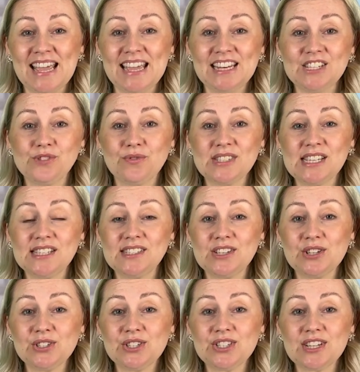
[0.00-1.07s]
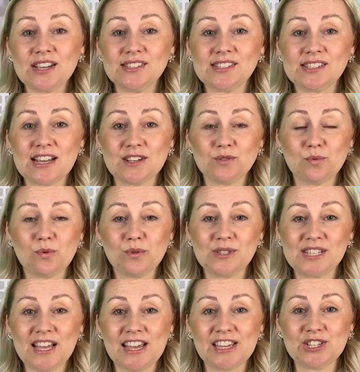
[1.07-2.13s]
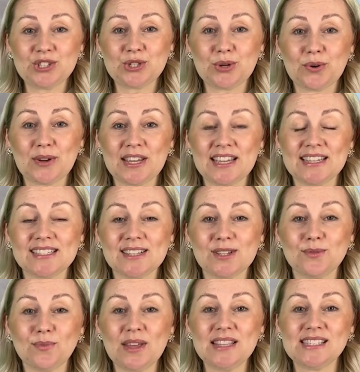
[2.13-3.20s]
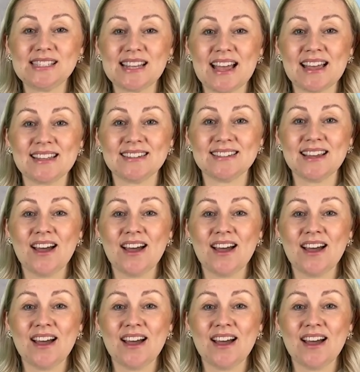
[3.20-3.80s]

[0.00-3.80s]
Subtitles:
It is resistant to dust and water, ensuring it can withstand